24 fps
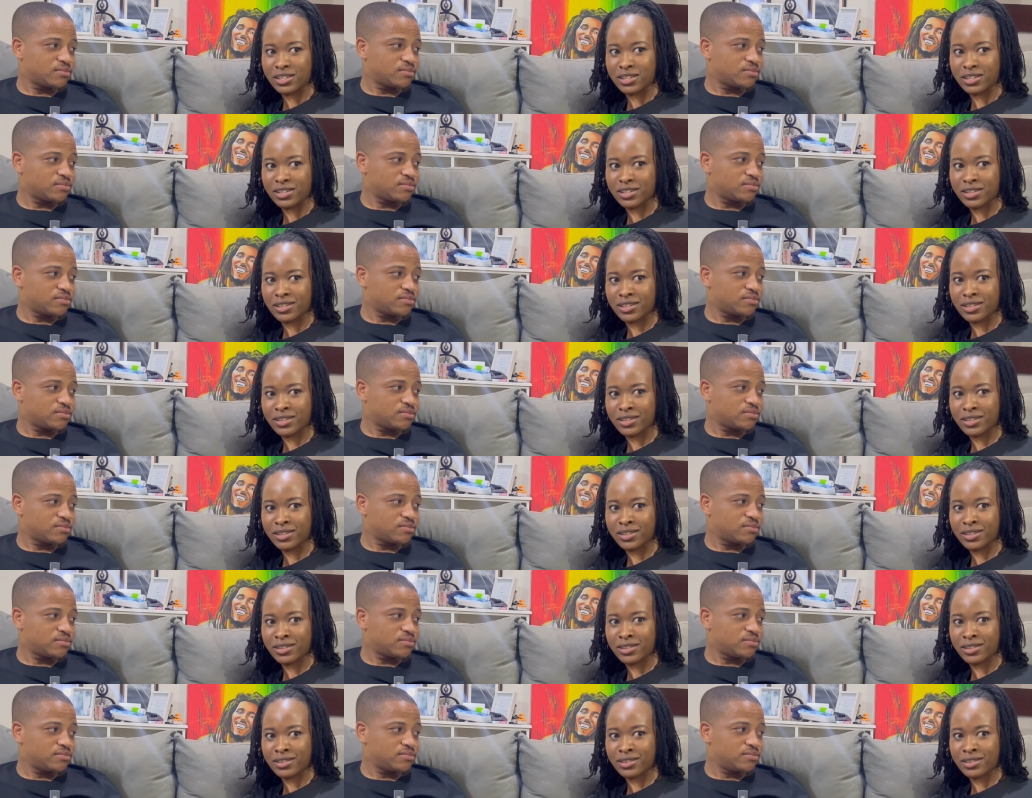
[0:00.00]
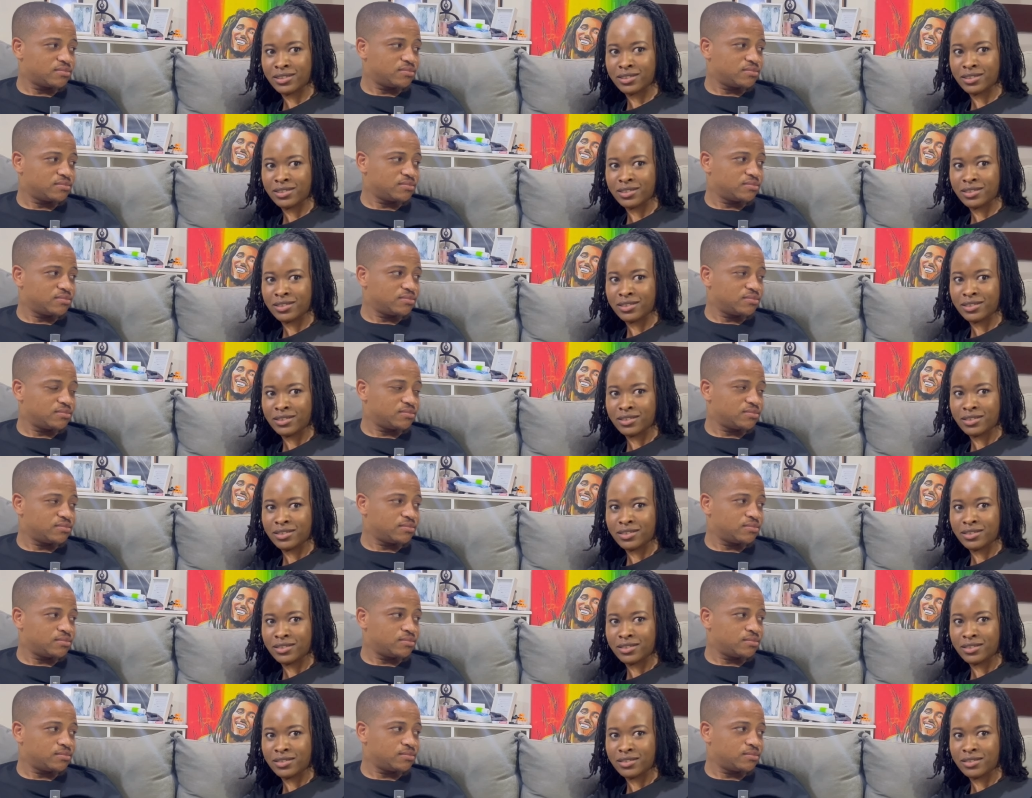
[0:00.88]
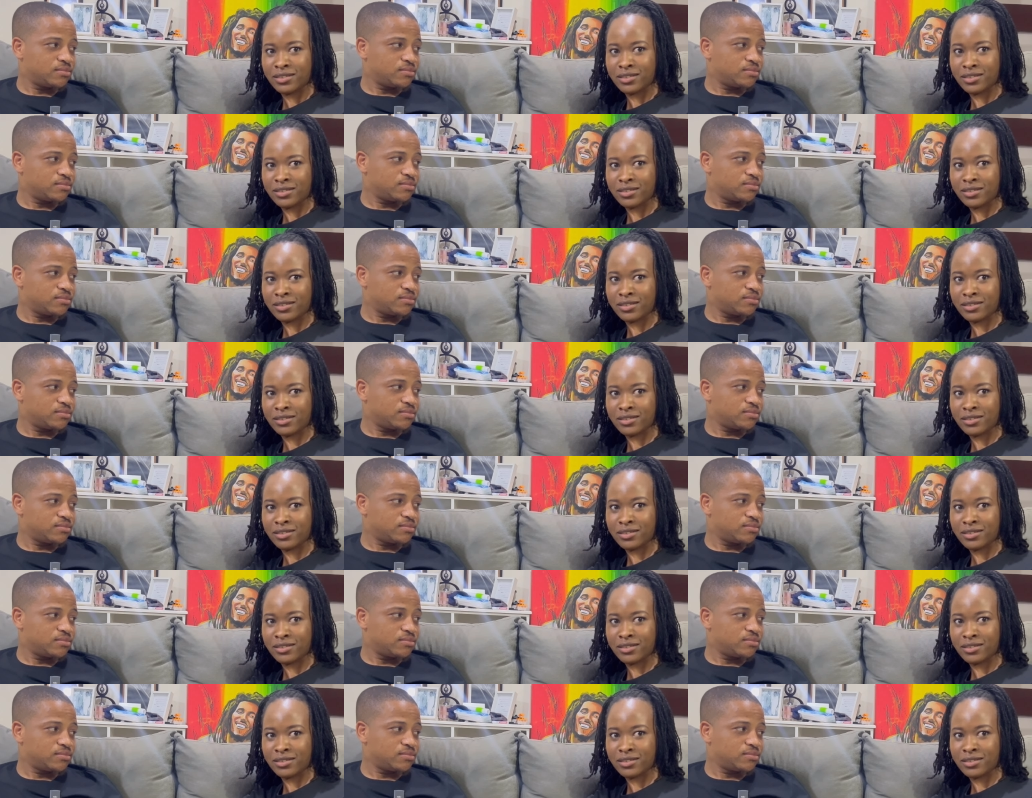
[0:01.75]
Nobody speaks.